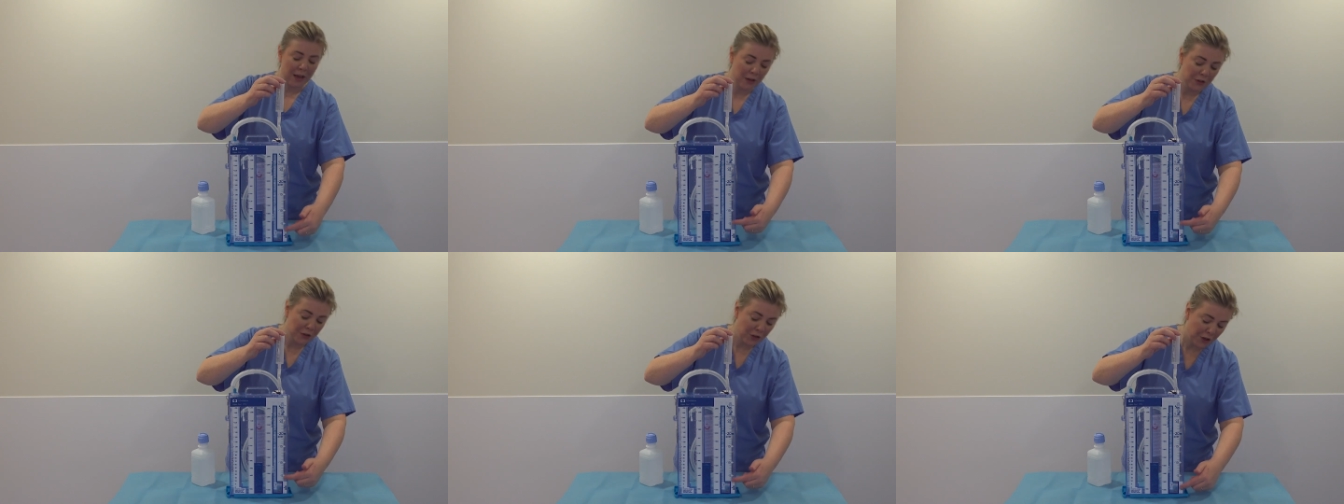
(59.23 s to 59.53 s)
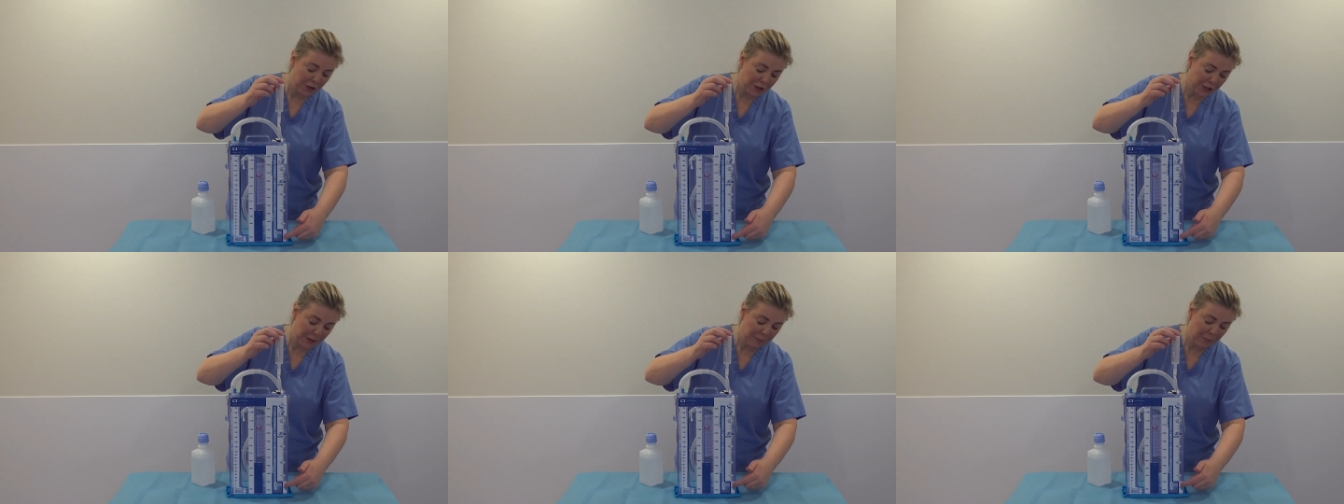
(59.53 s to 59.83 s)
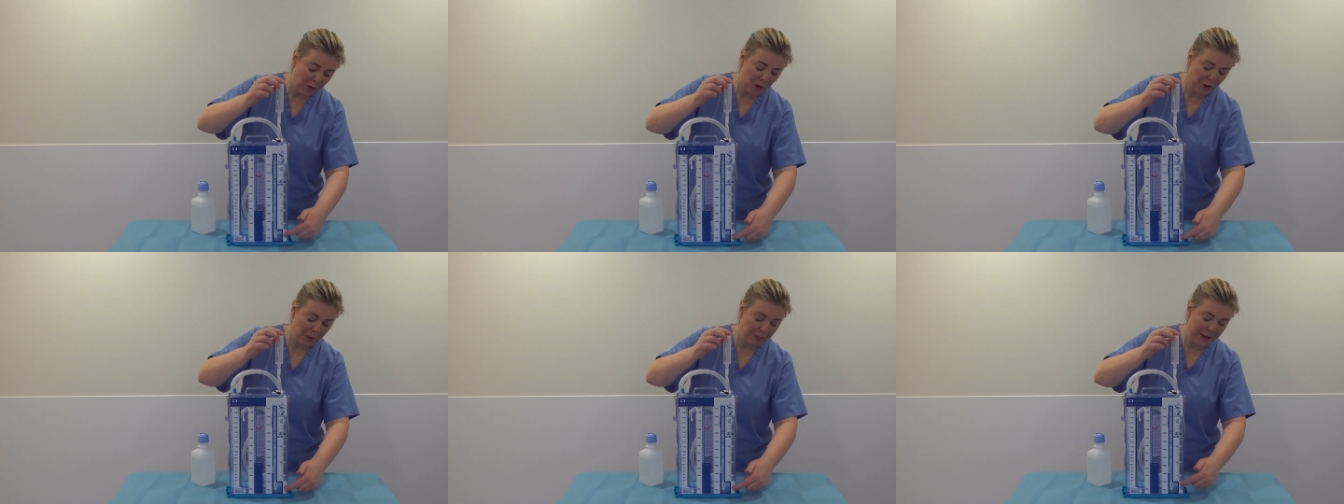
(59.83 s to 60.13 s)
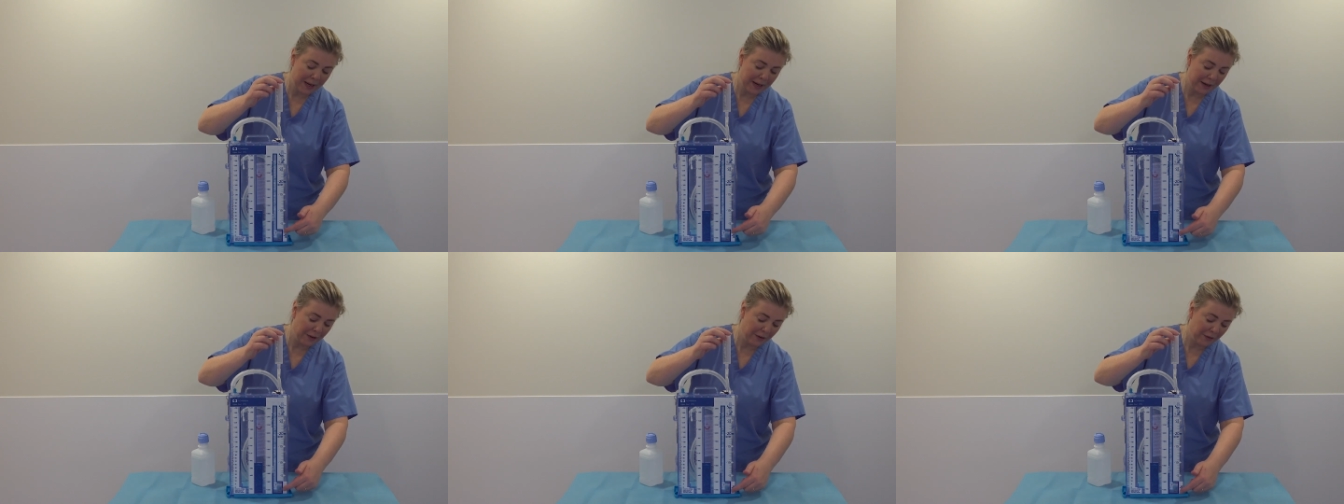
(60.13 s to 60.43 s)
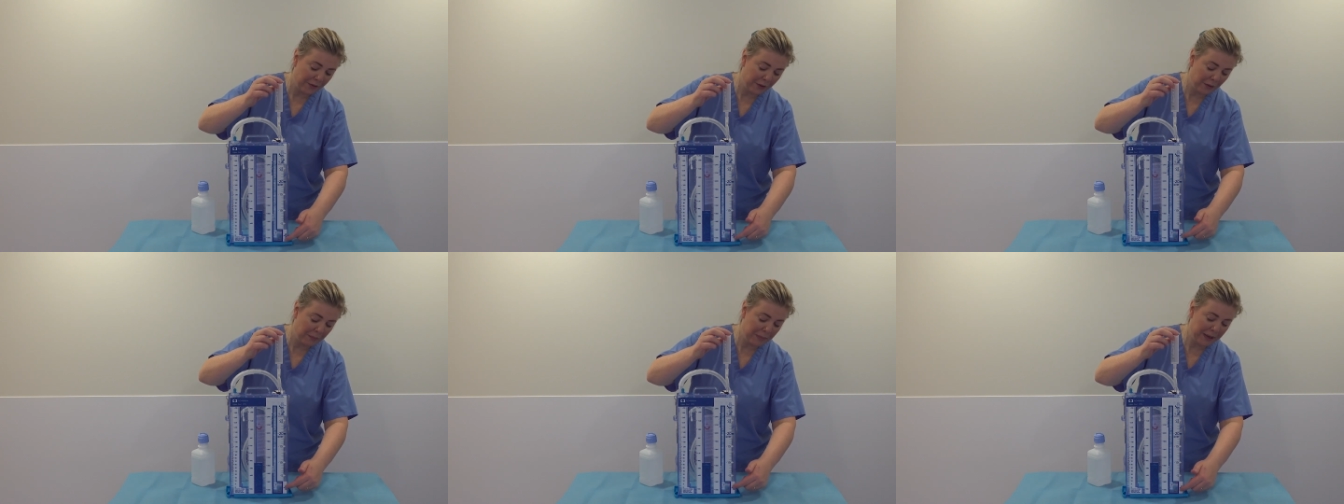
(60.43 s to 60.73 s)
Down to the bottom here,
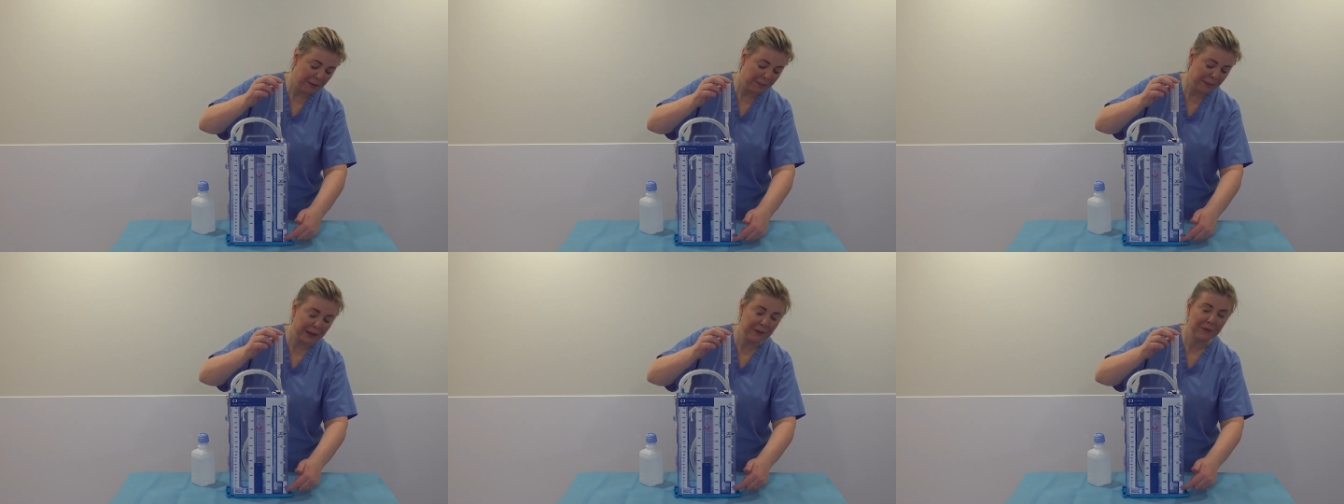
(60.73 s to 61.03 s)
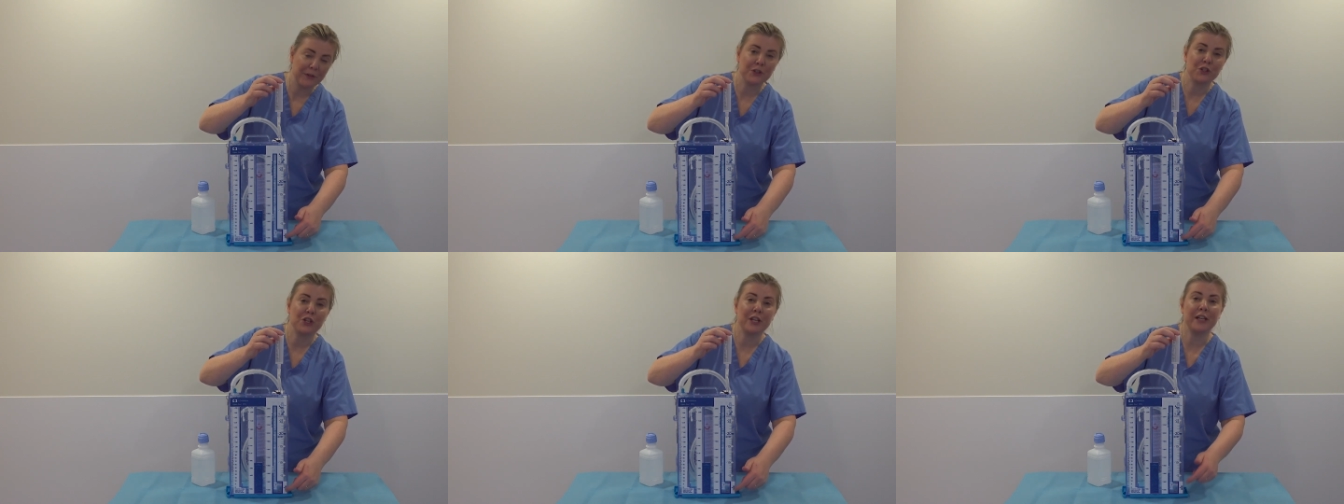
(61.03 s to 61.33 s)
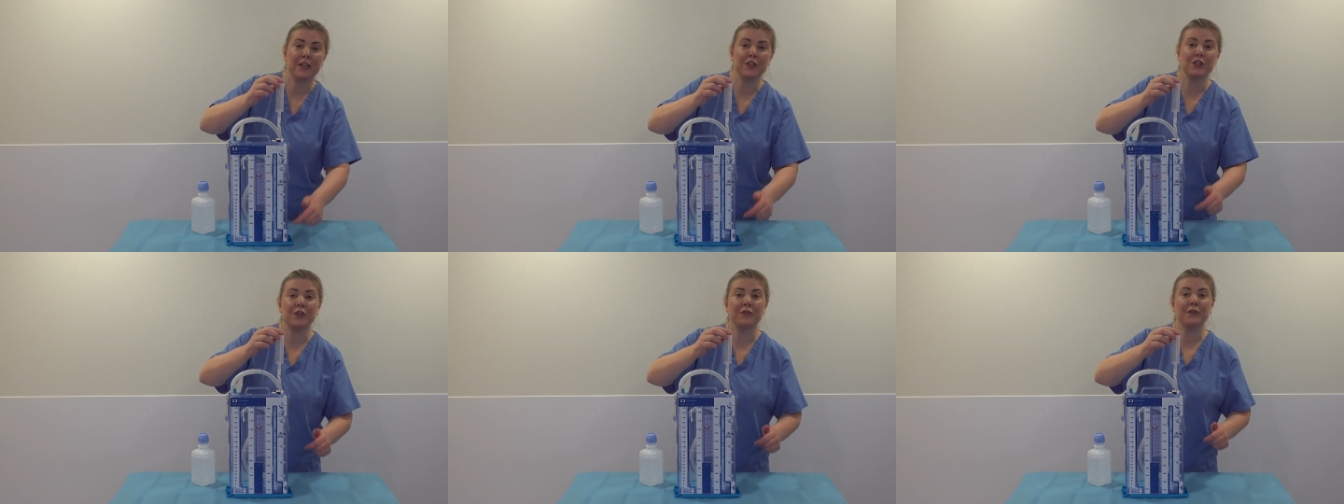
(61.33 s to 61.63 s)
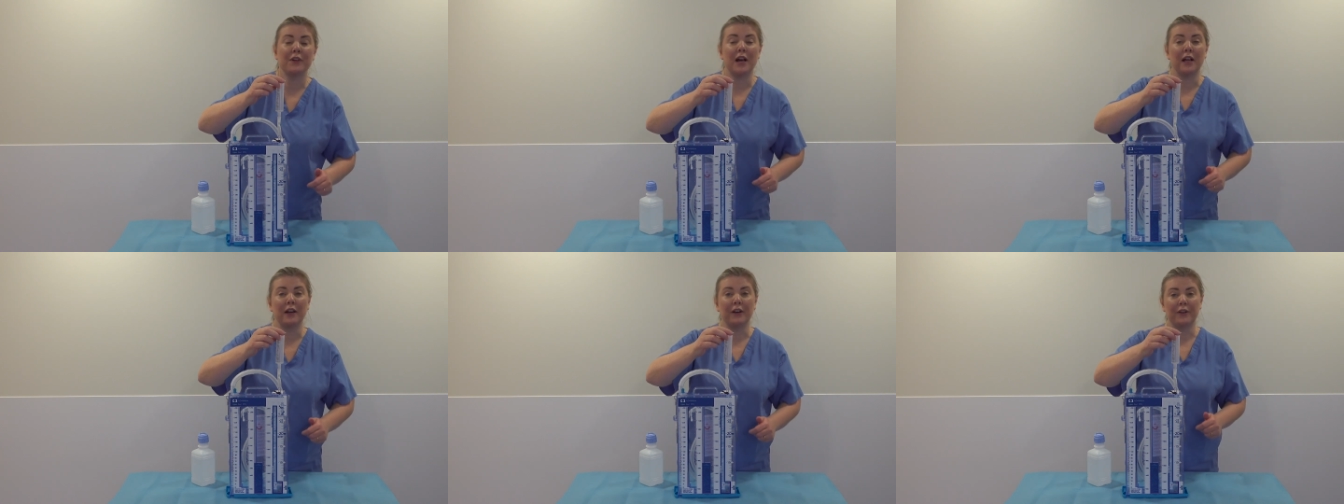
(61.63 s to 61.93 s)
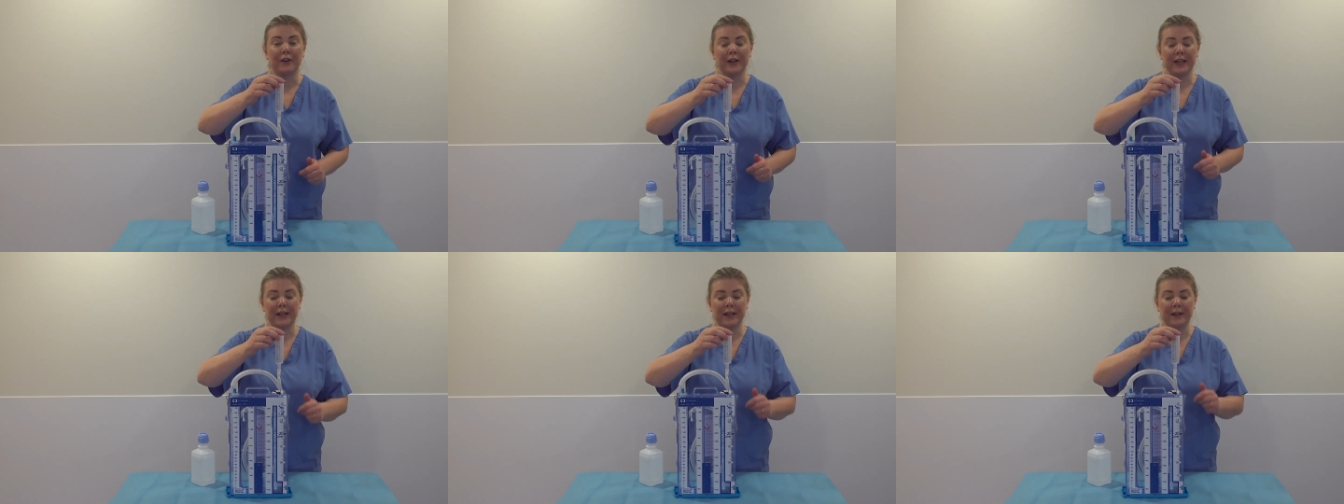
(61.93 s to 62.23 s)
there'll be a bit of a change of
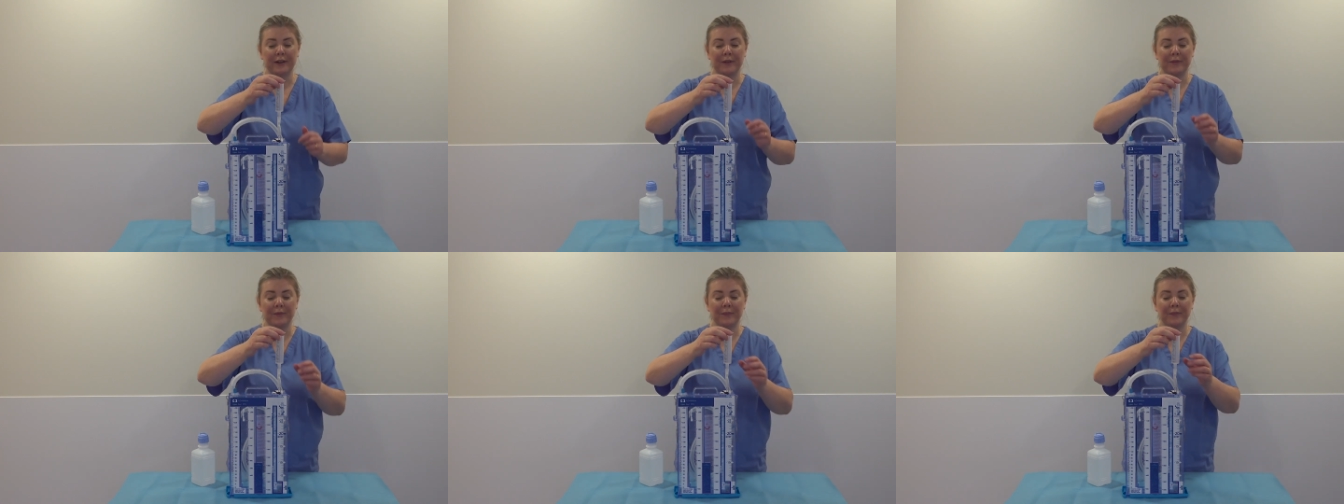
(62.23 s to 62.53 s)
colour here.